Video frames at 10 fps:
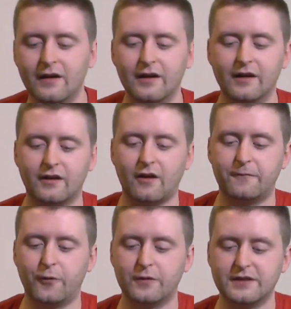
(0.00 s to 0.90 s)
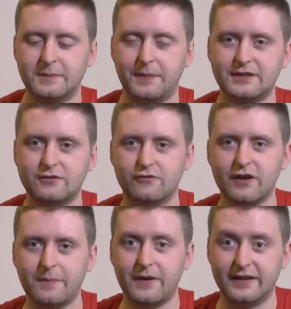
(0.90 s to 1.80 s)
Uh, going forward is the pistol
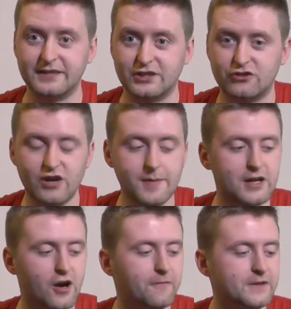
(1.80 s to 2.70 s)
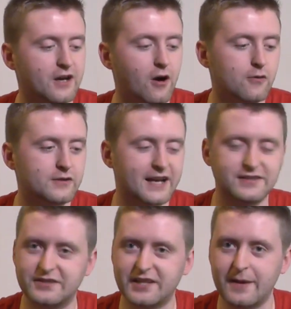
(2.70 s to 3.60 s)
grip. Now it's extremely comfy to hold, has
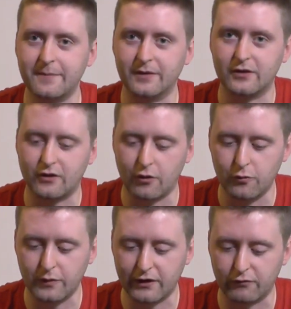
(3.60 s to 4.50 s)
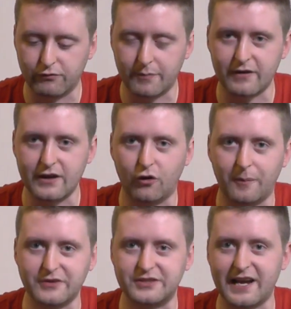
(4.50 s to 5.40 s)
the same cool little rubbery
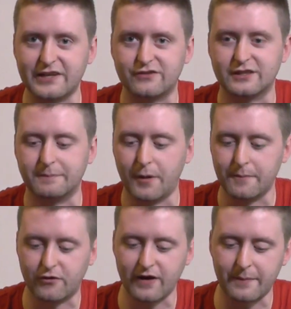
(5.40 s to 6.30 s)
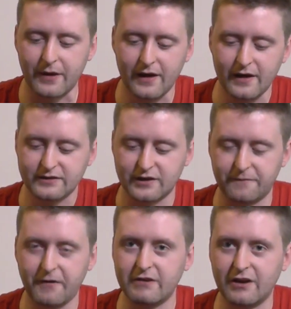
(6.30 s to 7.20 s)
almost texture as the pump grip, so
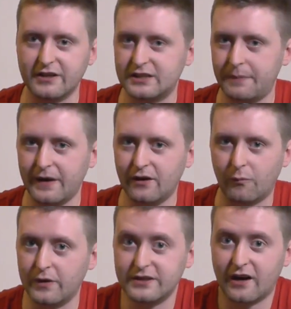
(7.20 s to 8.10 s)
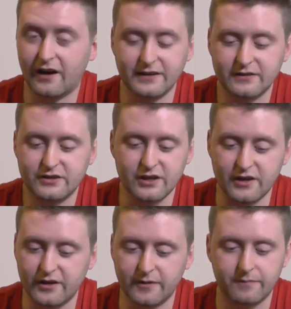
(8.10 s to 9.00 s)
very nice depending on which hand
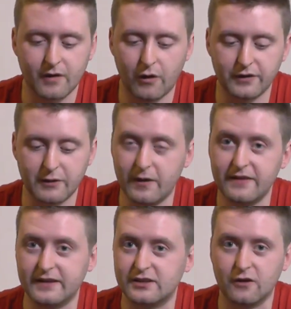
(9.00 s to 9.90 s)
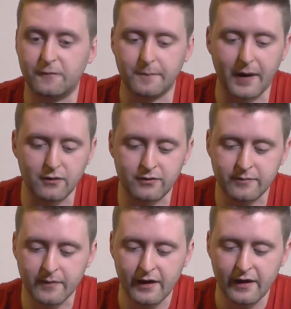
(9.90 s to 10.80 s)
you're holding it with, it's good for
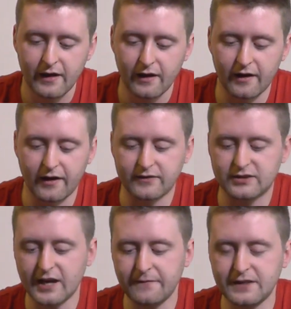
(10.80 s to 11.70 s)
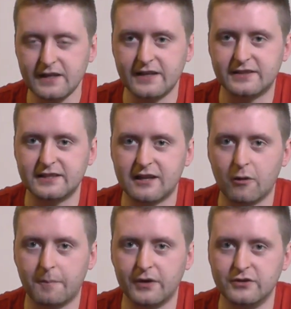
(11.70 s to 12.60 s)
both. Uh, the safety is this
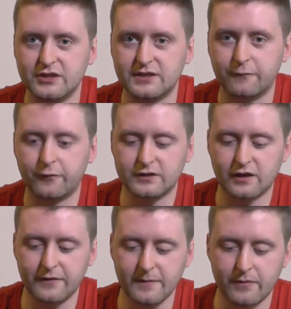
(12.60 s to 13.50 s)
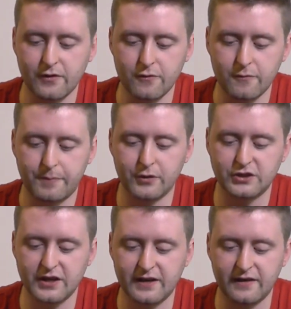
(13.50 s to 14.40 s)
little button just in front of it. You
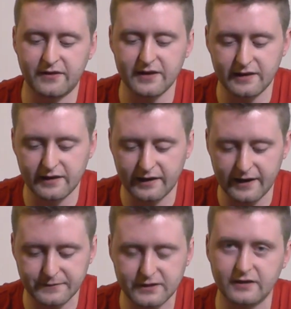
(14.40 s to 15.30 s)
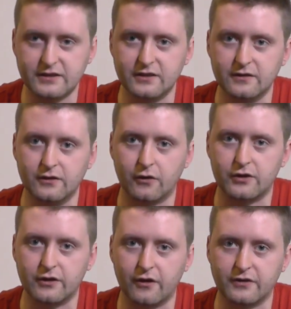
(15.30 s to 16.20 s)
push in the left side to knock
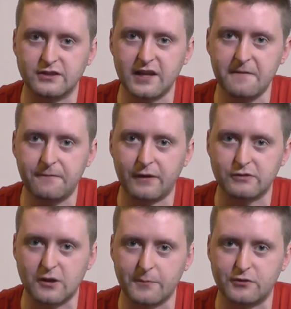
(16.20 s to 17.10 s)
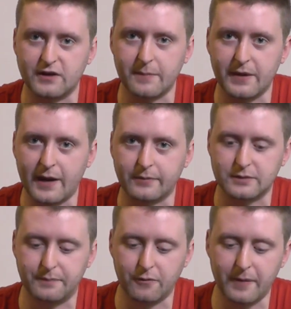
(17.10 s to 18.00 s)
the gun on safe, that'll stop the trigger being able to
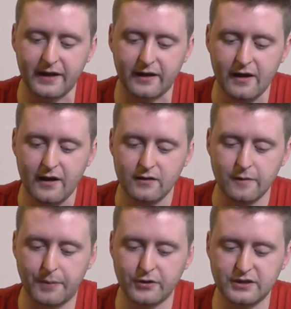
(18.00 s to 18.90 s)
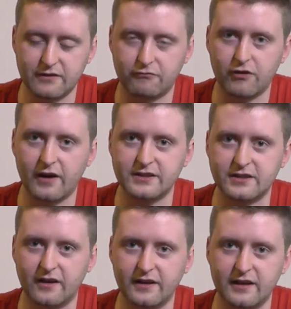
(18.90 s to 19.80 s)
pull back. You push in the right
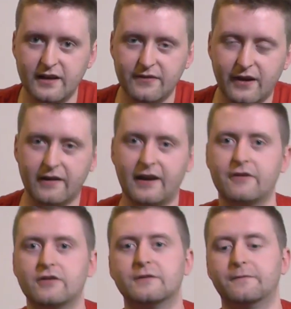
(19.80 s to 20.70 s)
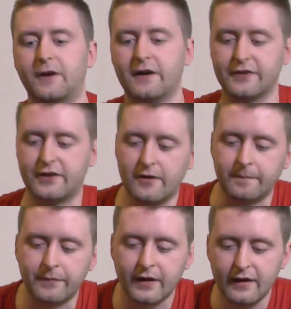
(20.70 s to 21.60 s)
side, that'll allow you to fire the
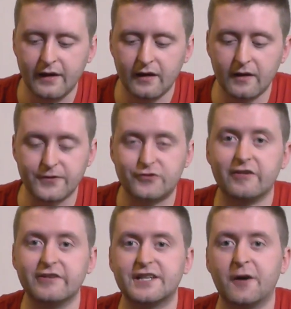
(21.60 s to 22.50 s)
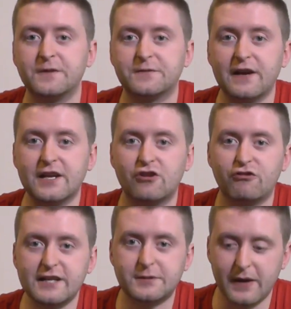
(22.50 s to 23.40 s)
gun. Uh, the trigger itself is very
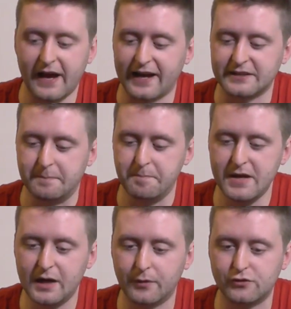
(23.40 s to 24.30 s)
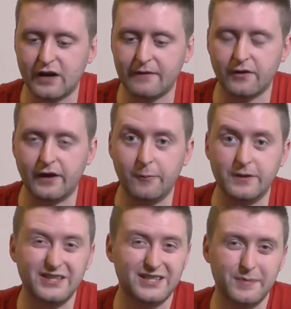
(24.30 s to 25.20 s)
crisp, it has minimal travel on it,
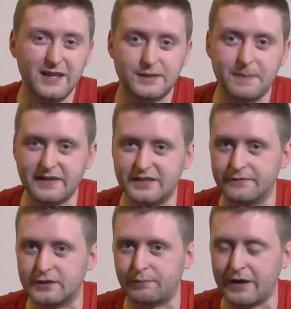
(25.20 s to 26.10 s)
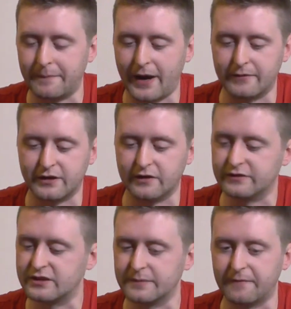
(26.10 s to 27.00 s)
which is to be expected of spring powered
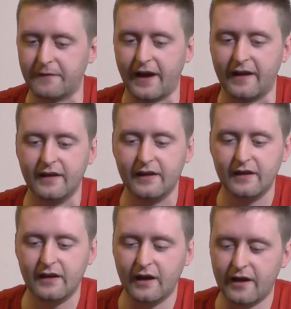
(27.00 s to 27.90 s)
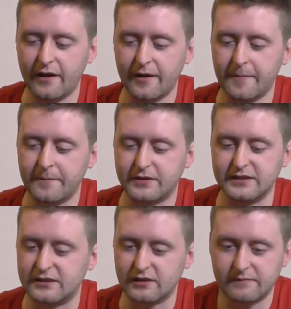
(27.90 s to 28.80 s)
guns to be fair. Um, because
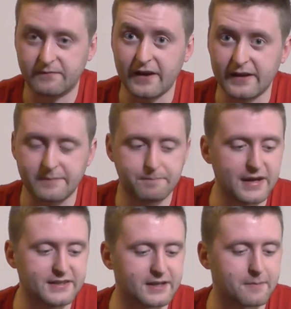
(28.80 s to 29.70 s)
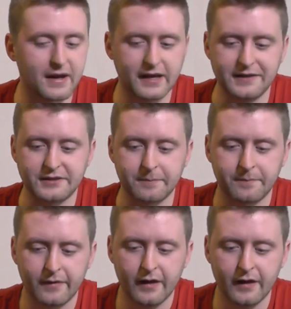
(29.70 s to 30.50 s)
it's very basic mechanism.